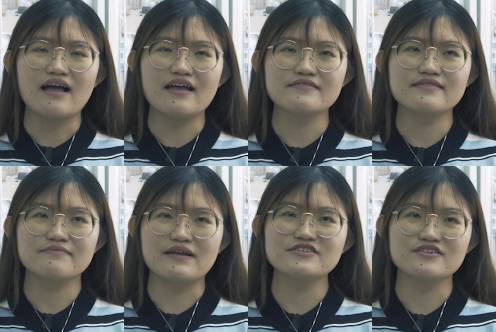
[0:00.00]

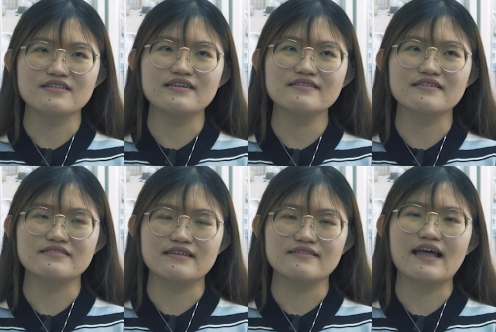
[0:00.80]
Especially the
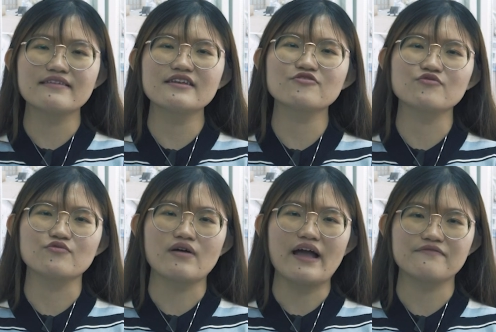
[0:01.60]
design need
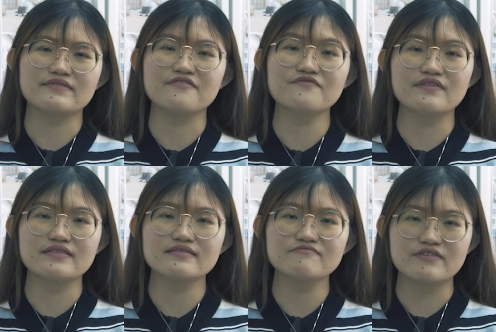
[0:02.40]
to have
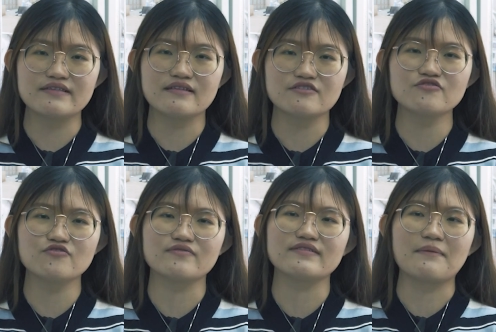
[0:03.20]
different research
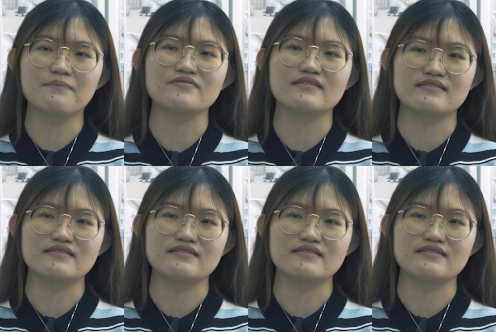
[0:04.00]
to support the